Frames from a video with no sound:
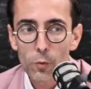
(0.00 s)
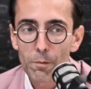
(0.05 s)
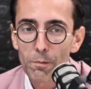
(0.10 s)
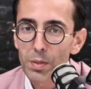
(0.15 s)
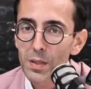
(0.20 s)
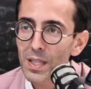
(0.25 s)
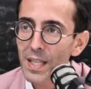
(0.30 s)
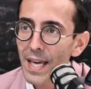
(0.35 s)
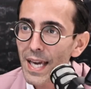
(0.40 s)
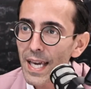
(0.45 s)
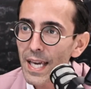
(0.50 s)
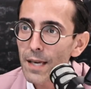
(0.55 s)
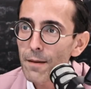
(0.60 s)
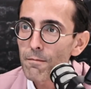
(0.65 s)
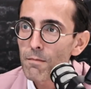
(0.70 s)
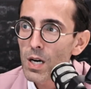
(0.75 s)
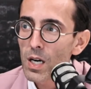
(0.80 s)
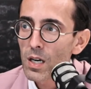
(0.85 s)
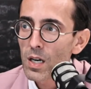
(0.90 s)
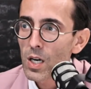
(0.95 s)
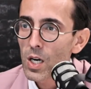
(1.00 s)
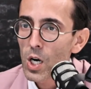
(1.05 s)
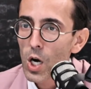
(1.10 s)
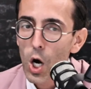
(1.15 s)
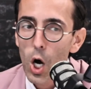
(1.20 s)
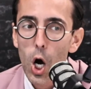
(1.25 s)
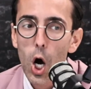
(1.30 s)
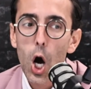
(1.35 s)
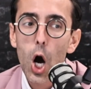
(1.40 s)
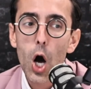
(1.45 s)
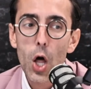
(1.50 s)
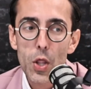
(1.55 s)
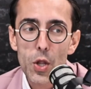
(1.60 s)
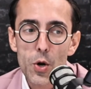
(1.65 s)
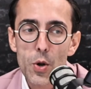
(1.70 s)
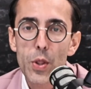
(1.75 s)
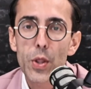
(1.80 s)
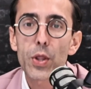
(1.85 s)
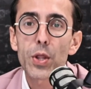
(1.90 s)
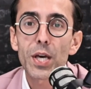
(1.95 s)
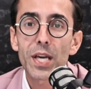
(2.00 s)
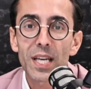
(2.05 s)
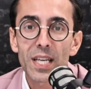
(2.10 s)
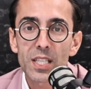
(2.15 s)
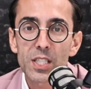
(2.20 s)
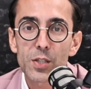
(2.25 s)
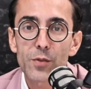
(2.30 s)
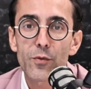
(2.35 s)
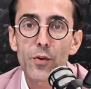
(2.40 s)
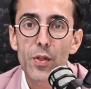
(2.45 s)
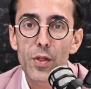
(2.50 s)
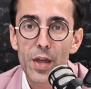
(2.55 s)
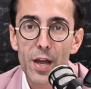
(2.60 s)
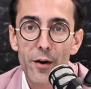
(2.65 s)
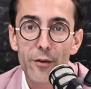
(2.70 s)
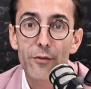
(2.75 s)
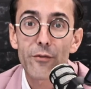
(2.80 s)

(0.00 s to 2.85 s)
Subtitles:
blame other things for their